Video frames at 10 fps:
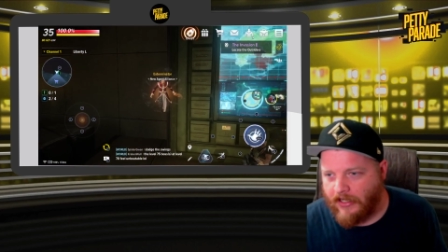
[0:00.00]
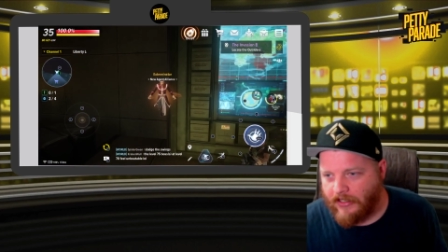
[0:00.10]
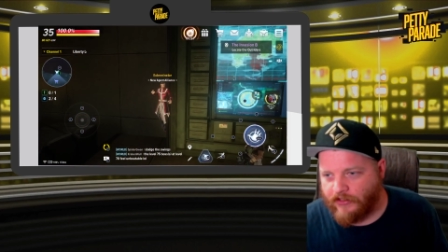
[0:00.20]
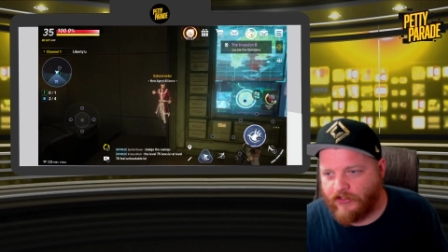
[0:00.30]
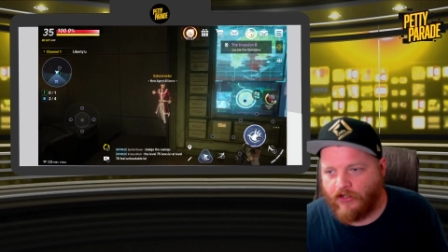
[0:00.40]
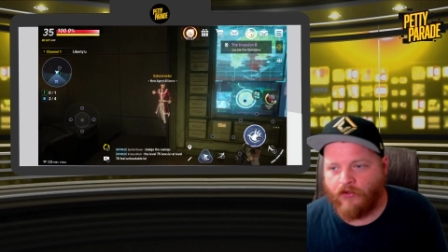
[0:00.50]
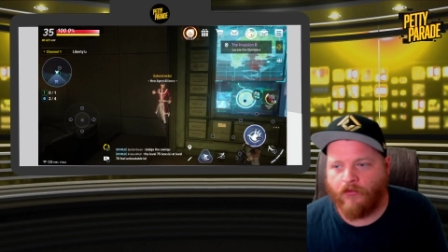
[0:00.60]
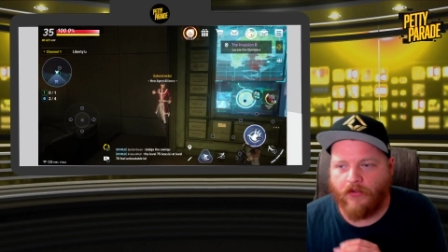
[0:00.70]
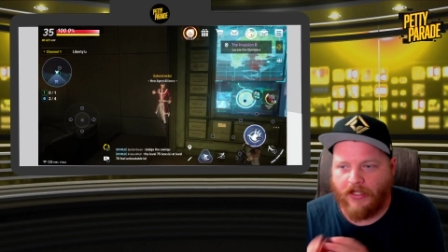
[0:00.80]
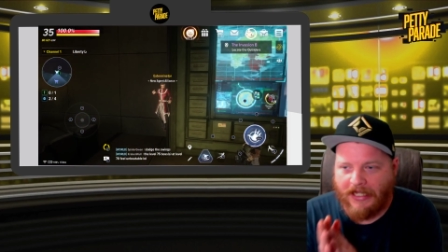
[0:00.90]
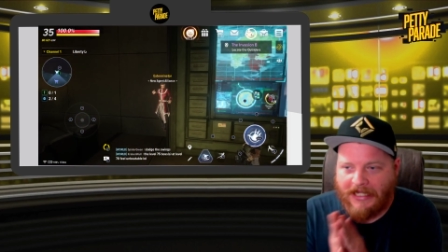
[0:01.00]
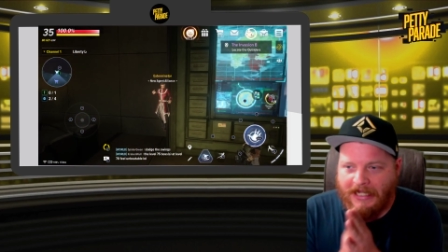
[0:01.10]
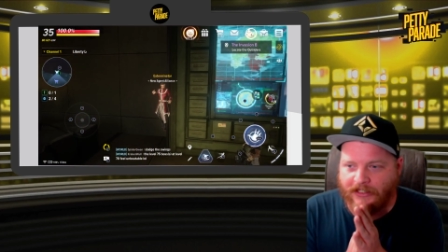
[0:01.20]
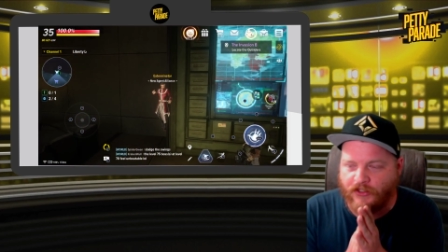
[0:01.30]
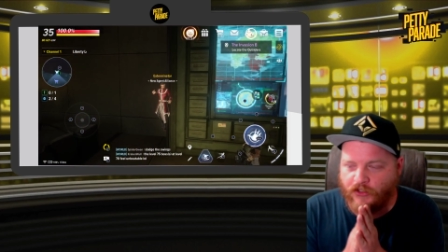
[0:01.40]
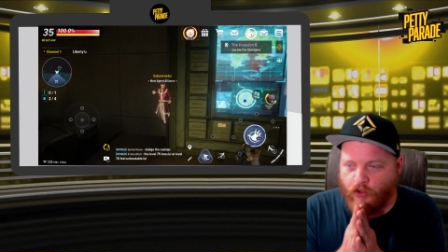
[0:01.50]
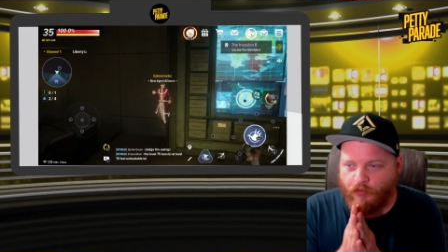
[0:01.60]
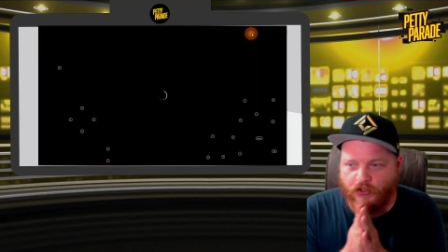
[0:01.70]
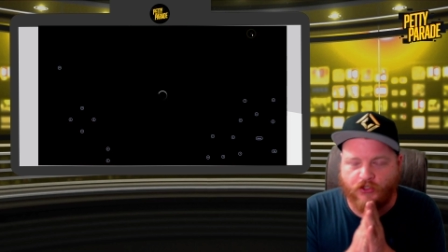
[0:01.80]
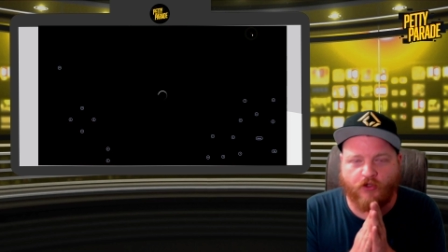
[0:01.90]
So it's
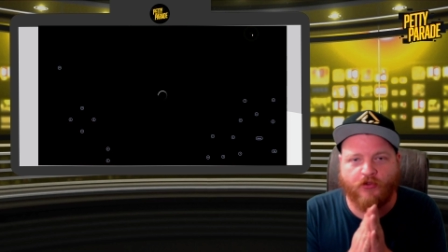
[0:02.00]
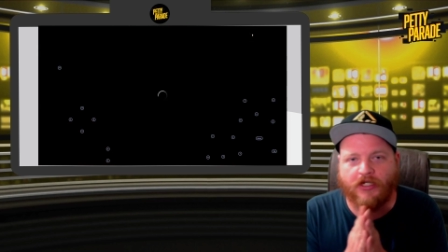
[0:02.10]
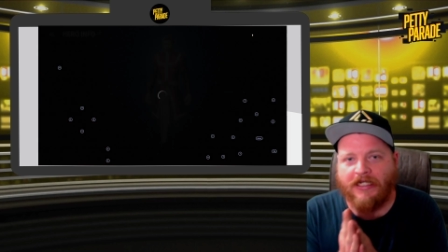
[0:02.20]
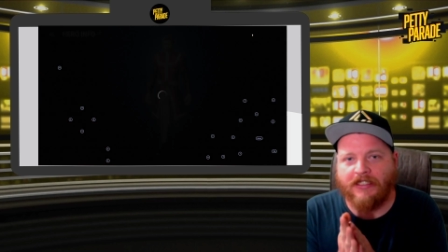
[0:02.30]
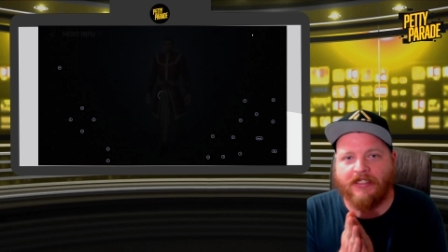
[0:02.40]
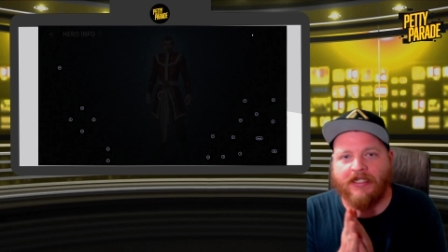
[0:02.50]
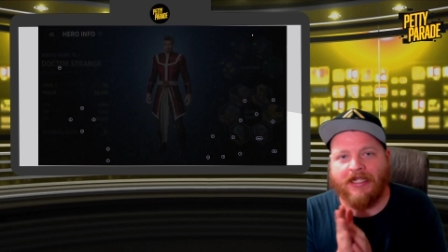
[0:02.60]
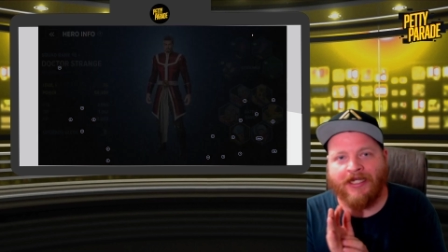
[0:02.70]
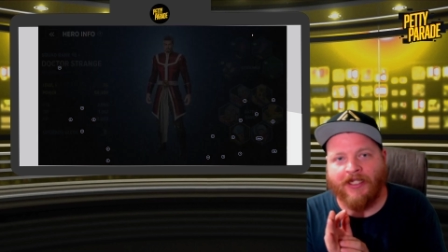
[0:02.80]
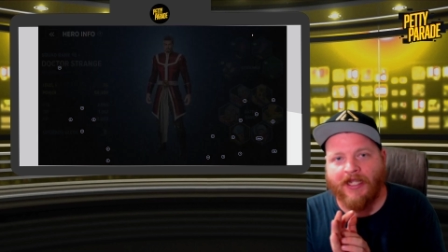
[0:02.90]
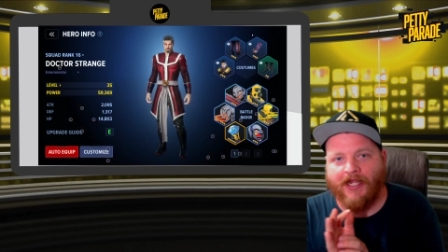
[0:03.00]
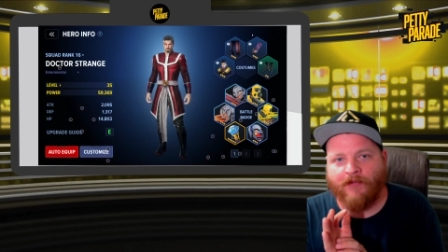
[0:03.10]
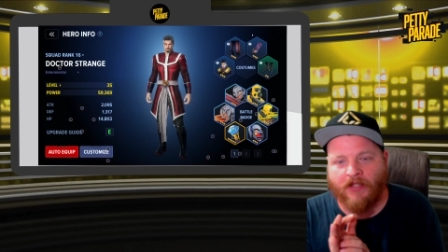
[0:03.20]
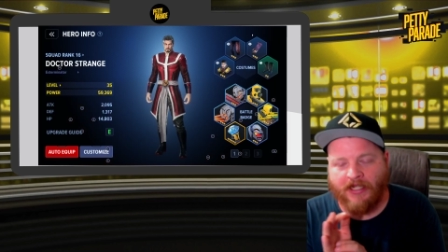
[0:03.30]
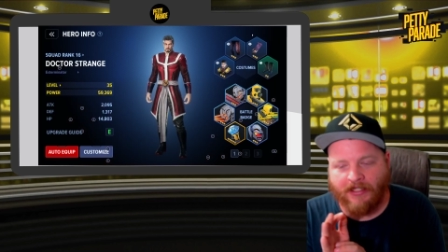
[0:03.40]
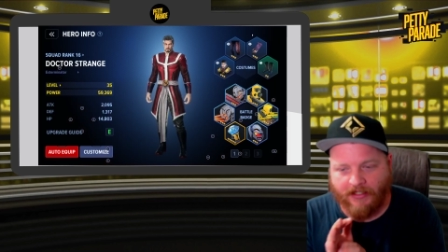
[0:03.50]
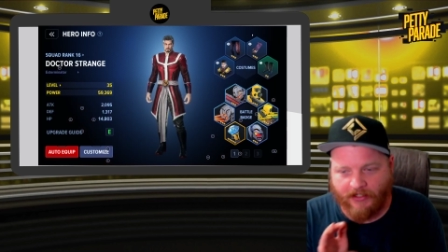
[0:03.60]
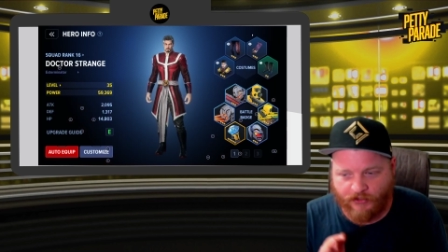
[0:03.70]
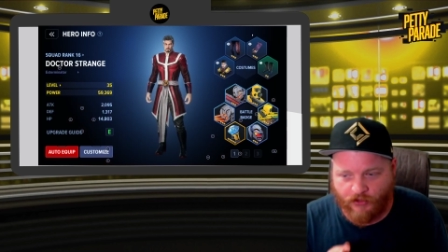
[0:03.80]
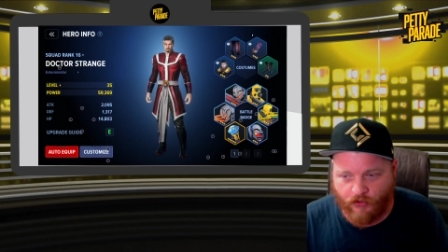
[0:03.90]
super easy in a game like
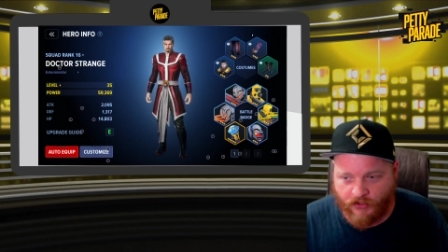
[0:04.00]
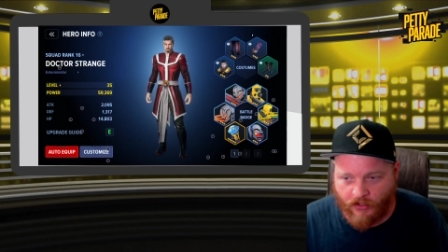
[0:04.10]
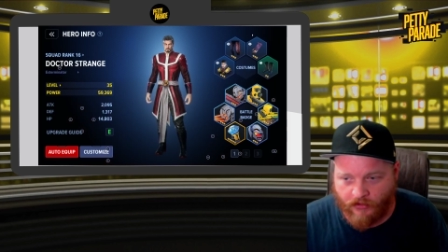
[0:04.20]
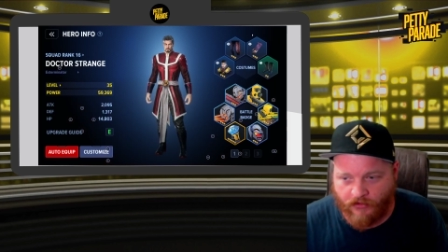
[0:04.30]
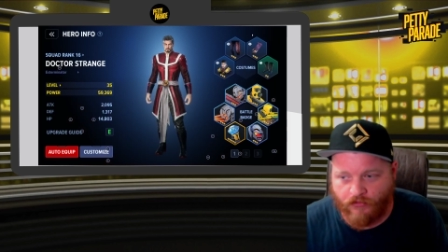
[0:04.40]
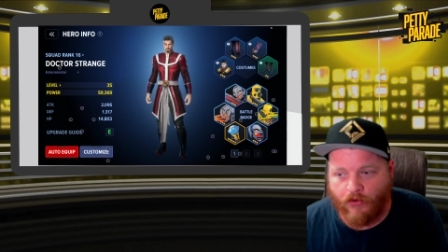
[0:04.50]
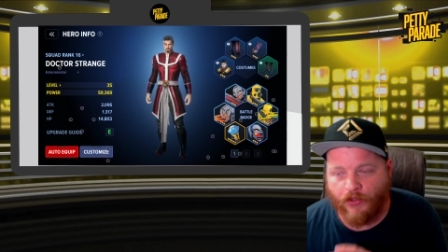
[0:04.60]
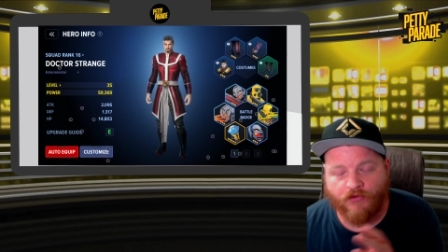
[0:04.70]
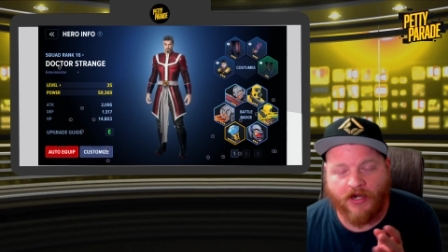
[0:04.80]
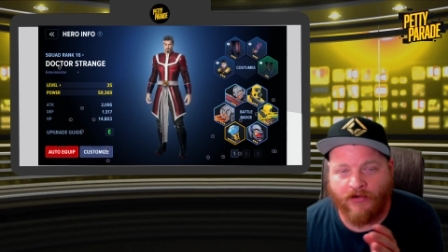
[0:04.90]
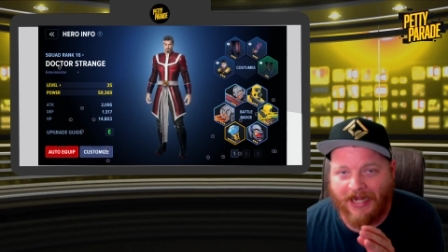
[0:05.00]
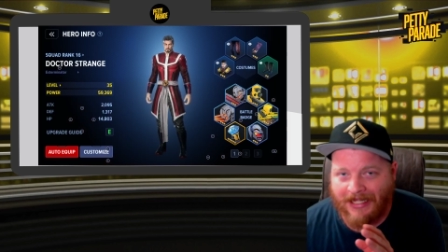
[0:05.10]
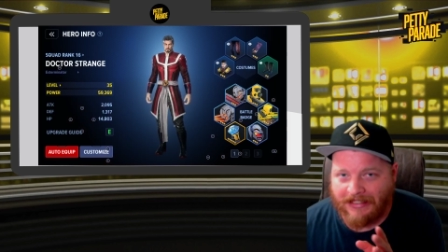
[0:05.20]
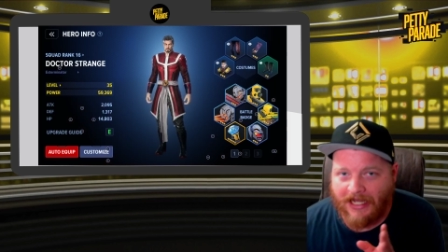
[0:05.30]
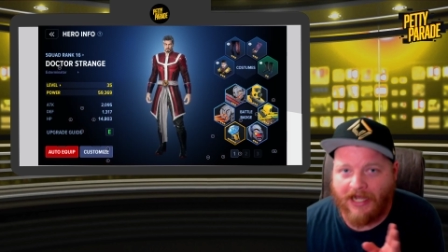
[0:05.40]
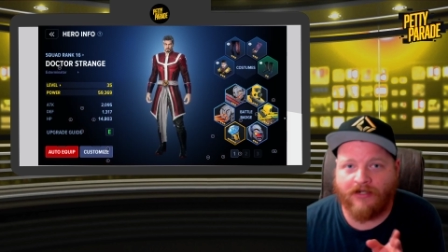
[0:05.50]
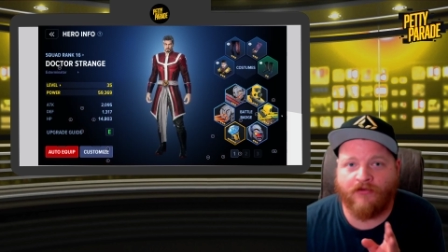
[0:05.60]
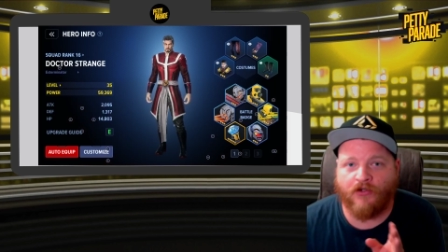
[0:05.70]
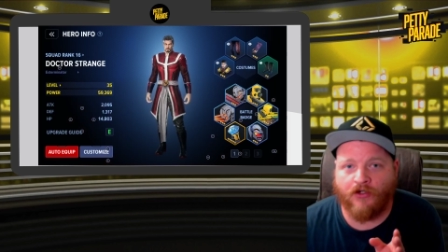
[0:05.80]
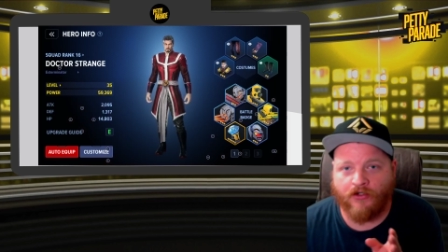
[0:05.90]
this to start throwing around a lot
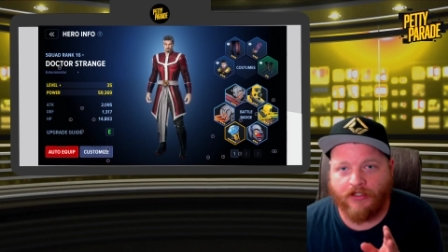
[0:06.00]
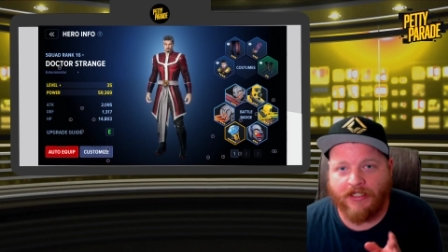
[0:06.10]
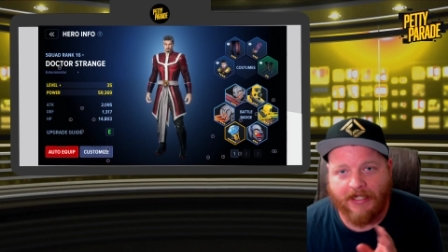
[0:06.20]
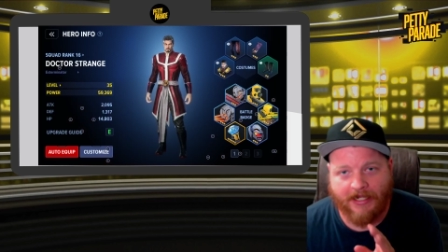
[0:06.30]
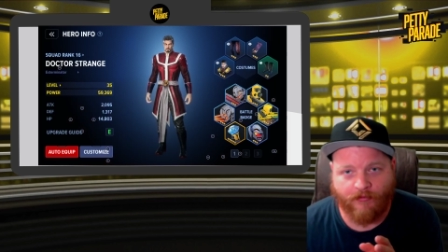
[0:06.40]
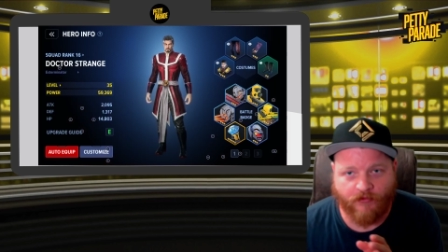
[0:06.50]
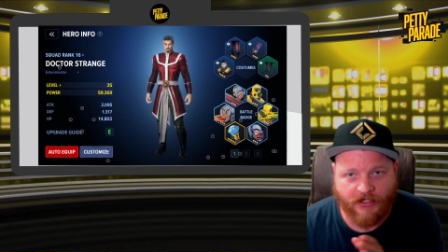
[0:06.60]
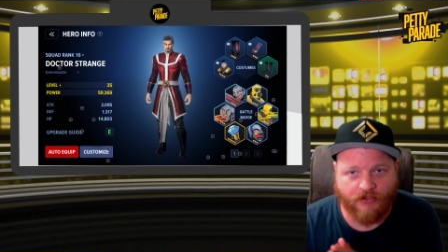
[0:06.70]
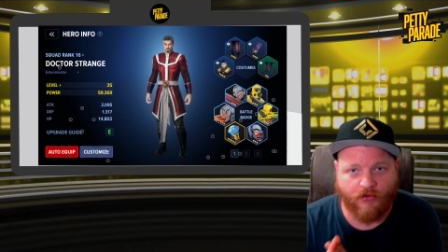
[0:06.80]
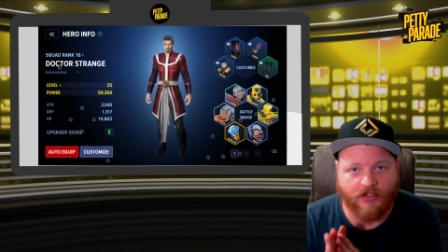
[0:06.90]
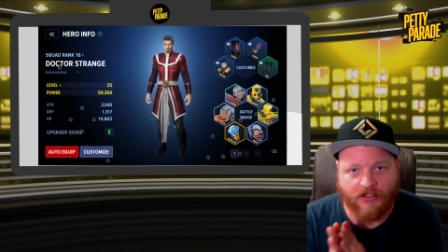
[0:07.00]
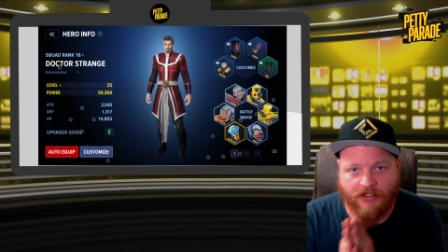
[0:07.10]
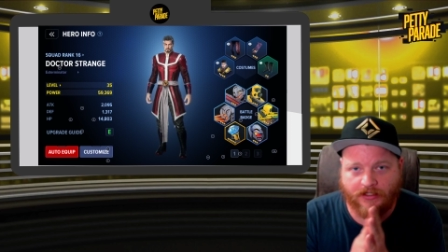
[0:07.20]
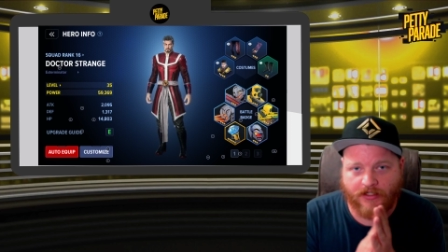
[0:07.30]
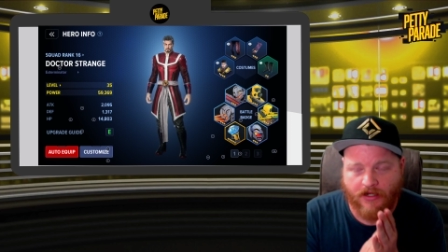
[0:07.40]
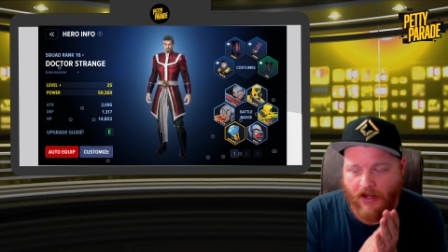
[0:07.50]
of early game resources.